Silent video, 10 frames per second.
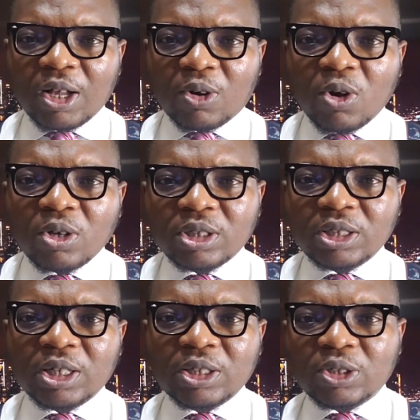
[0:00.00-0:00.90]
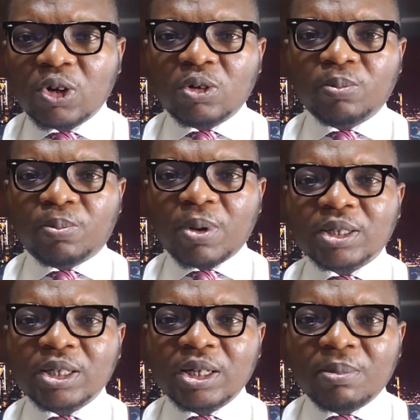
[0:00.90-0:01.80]
contingent on
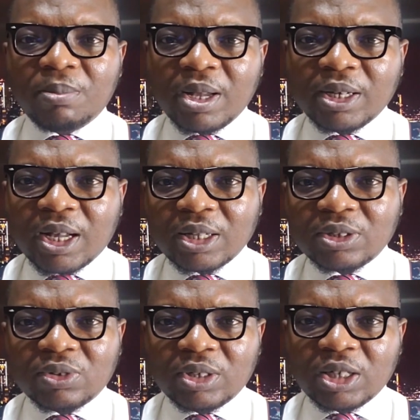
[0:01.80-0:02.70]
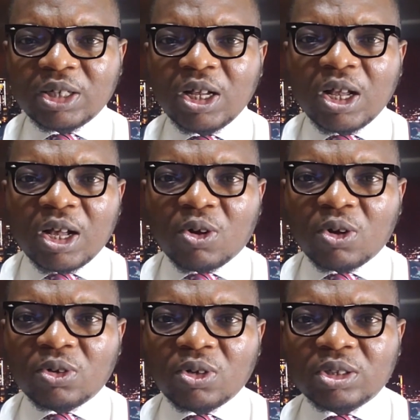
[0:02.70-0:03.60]
passing a medical screening
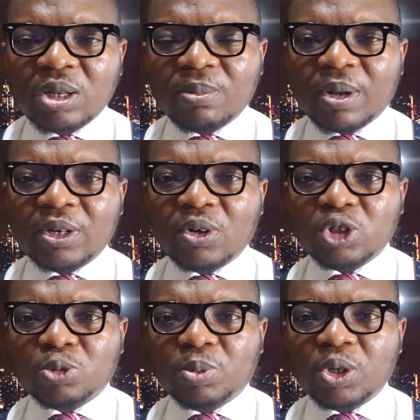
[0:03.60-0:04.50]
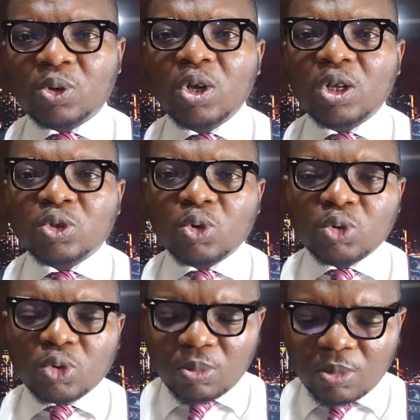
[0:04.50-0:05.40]
conducted by the hospital. So
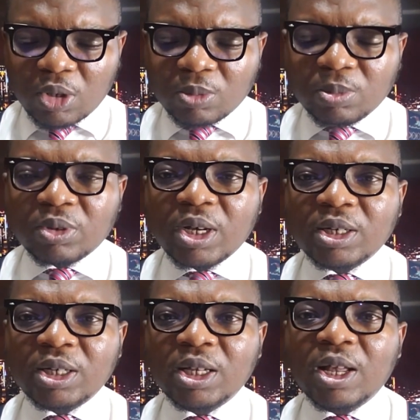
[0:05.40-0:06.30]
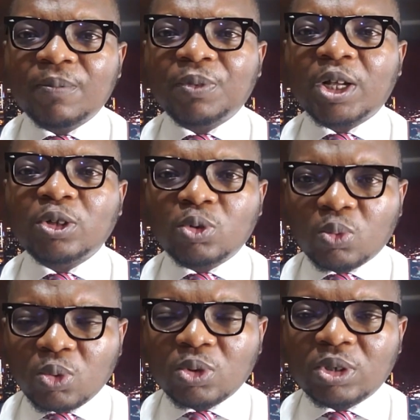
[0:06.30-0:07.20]
you must be ready that you
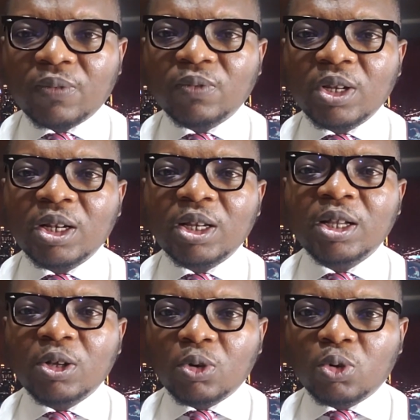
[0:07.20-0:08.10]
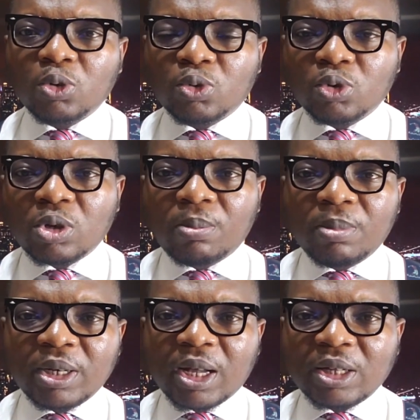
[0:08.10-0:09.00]
will definitely go through some
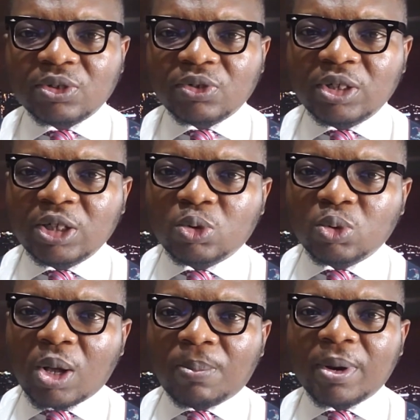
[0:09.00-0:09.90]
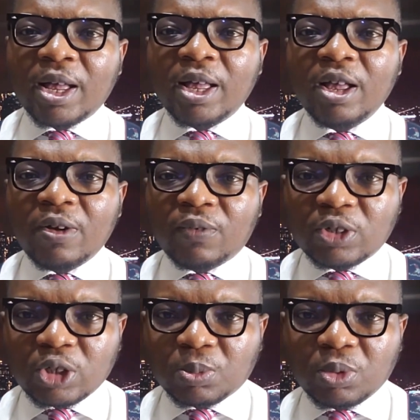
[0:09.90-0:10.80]
medical screening to apply for
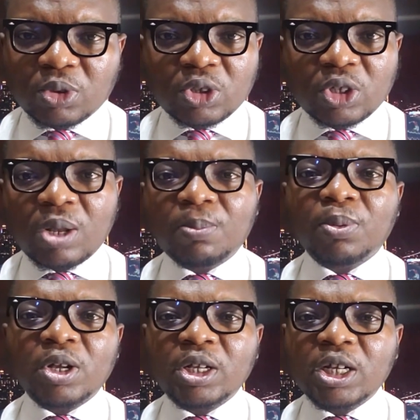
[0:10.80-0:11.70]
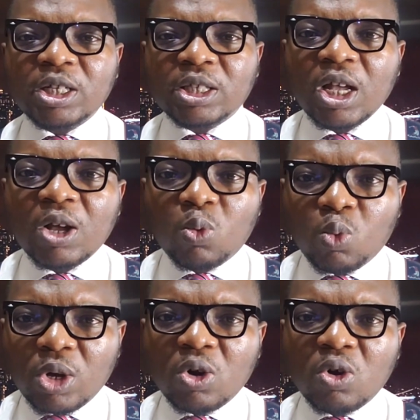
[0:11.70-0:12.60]
this position. Employees
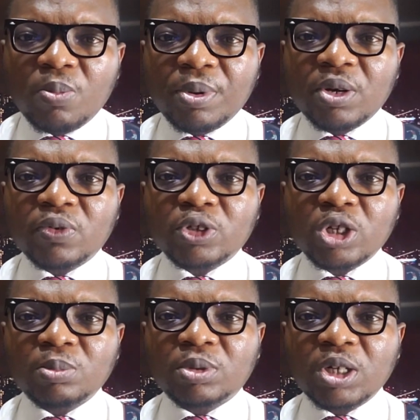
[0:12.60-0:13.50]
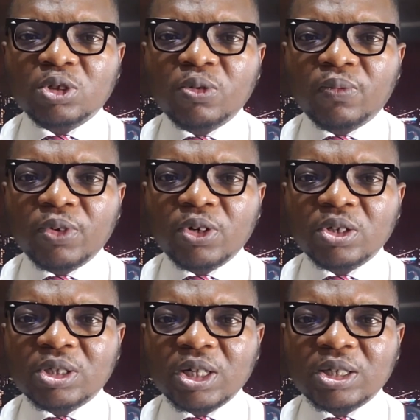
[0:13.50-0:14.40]
will be subject to
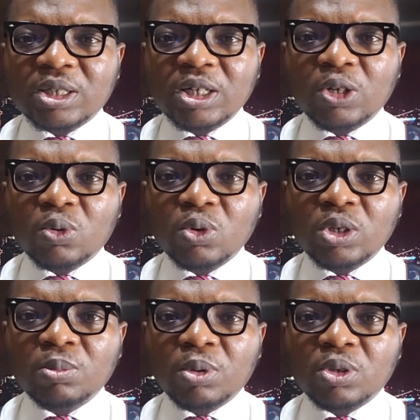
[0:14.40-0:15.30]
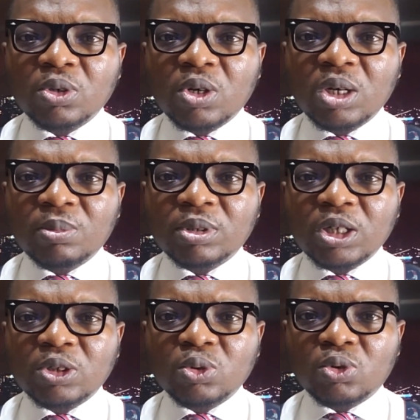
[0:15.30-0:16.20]
various testing, including but not
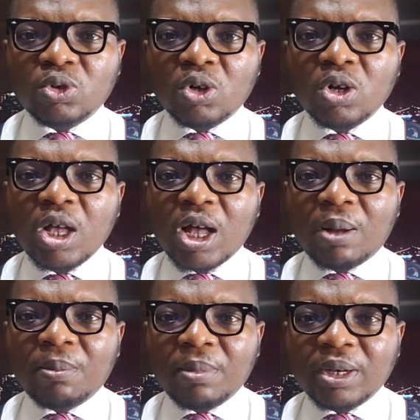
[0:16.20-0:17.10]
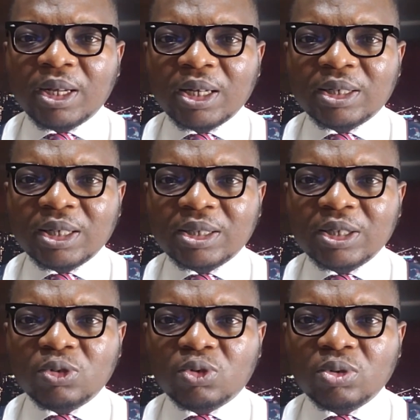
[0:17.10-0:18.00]
limited to drug and medical
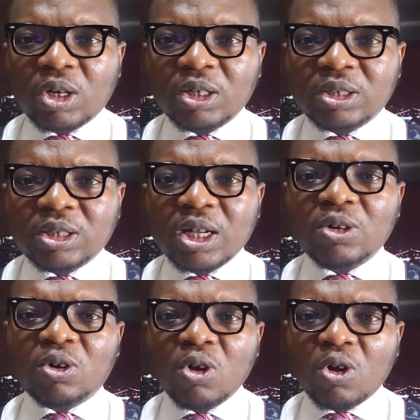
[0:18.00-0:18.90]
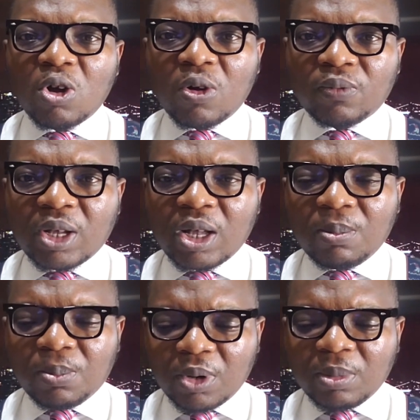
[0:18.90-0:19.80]
testing throughout the tenure of their
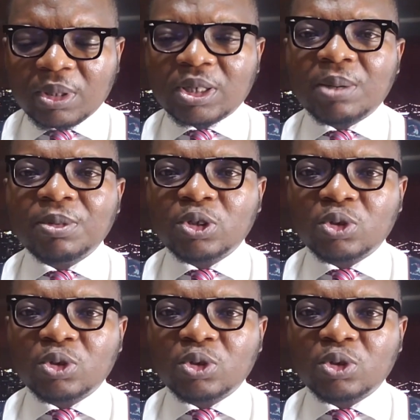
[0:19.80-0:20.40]
employment. That means